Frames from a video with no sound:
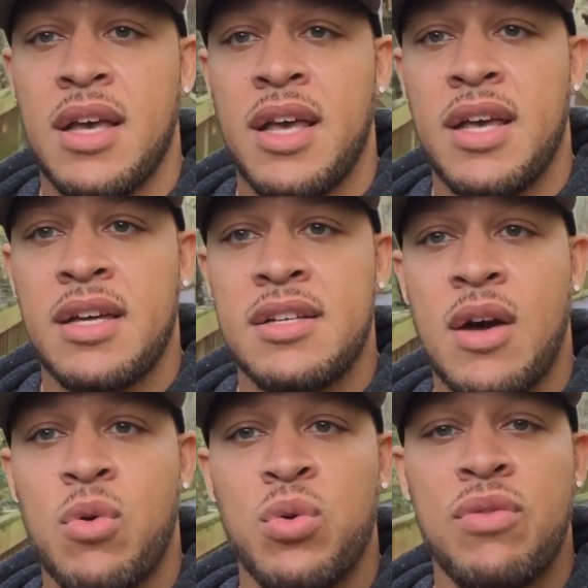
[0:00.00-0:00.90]
And I
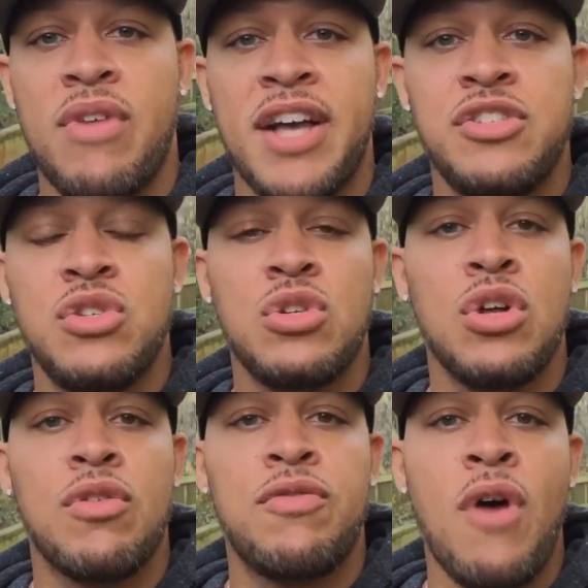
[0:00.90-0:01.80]
want to invite you to
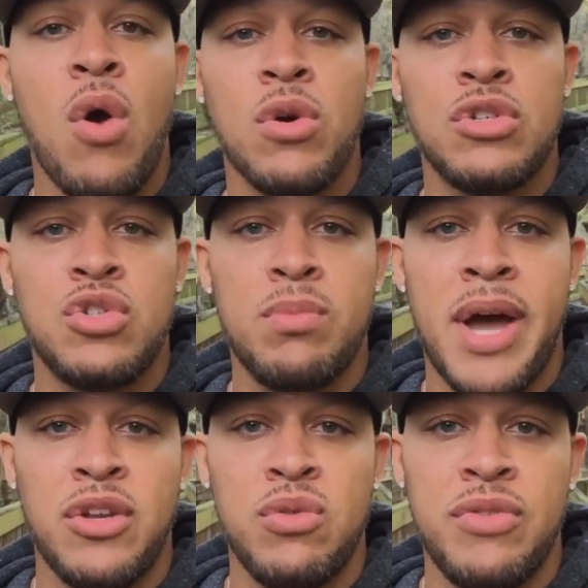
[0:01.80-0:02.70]
look forward to
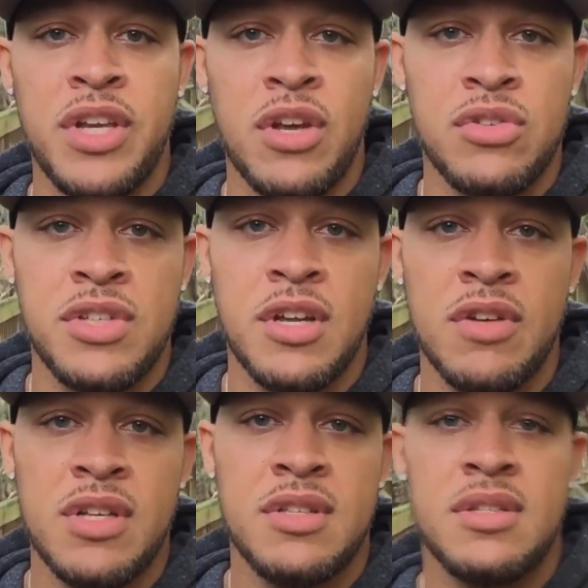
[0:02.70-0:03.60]
my new video
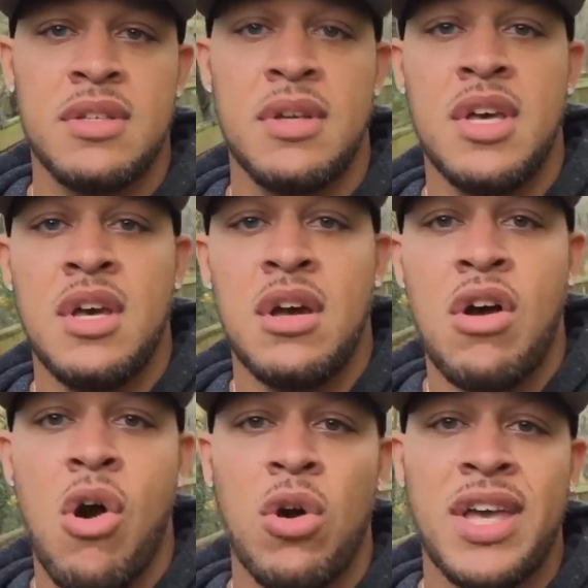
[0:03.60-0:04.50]
series
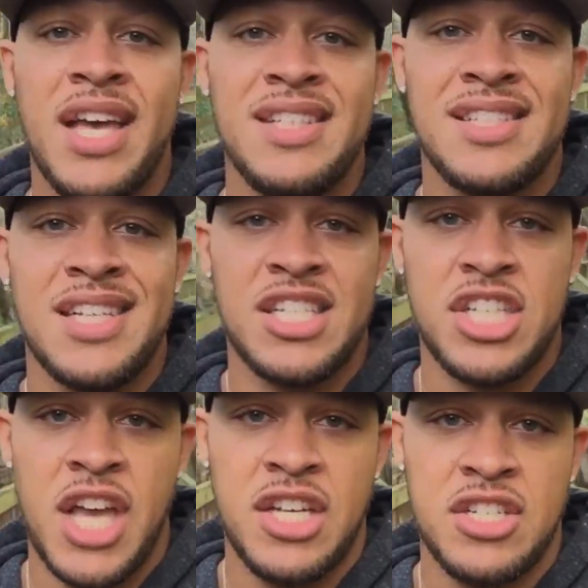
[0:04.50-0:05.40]
called King's
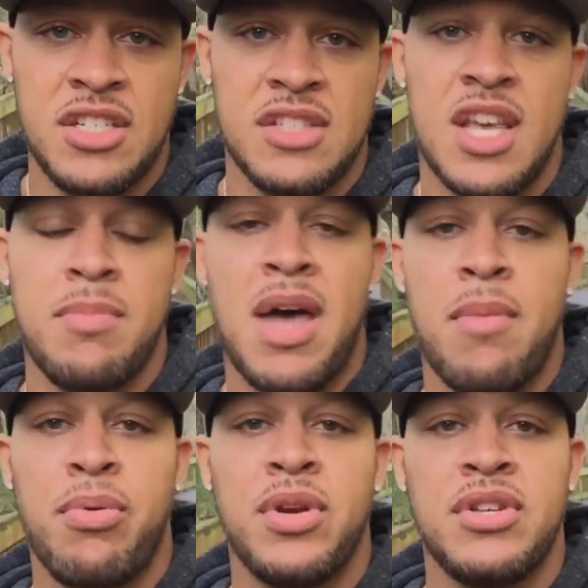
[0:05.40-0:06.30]
Initiation that's coming
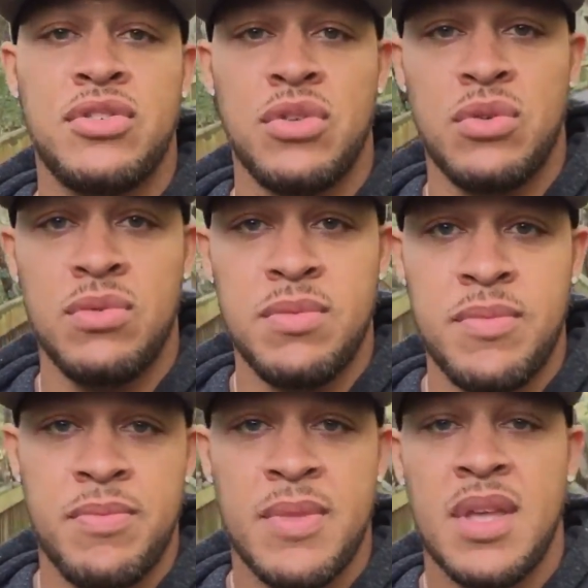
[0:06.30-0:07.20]
out pretty soon.
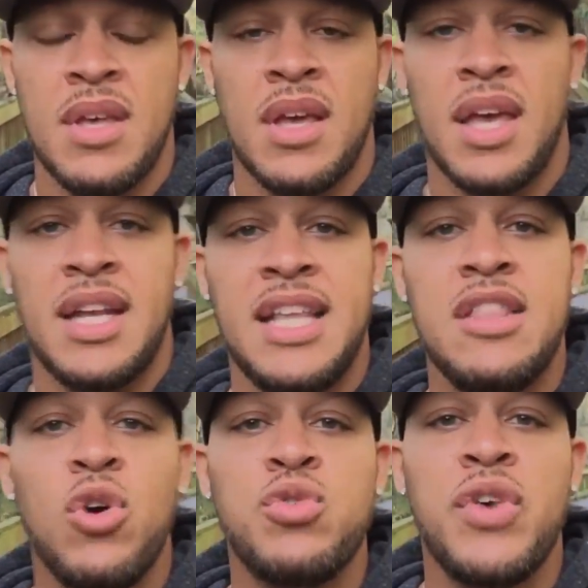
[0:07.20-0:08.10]
And
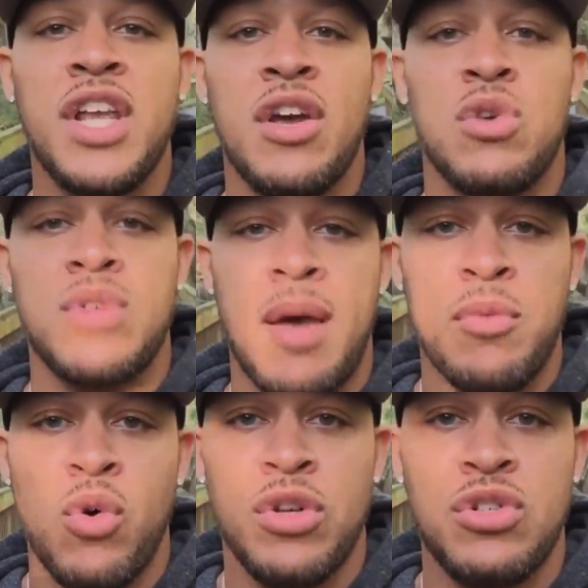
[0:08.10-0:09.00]
in those videos,
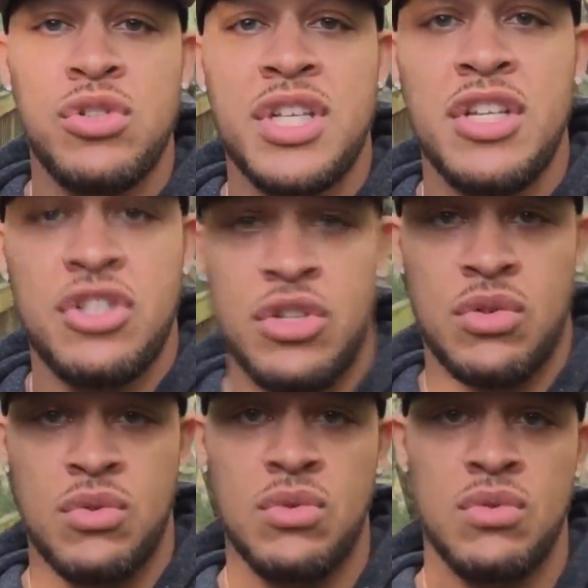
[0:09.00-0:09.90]
I'm going to teach you